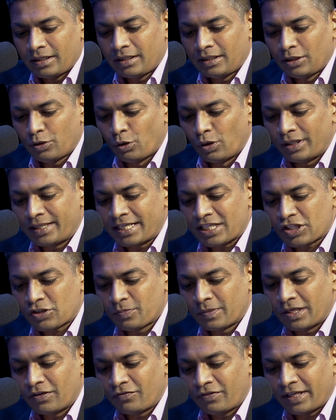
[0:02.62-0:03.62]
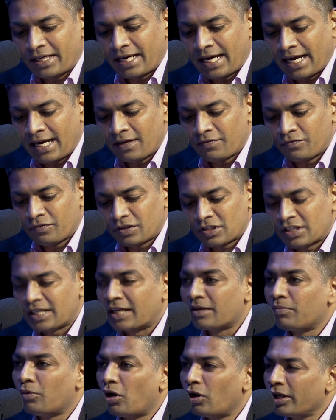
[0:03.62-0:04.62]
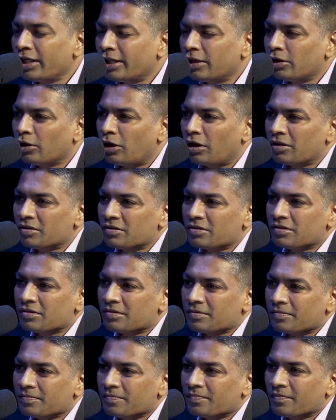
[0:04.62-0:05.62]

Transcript: In the Old Testament, we have ceremonial laws,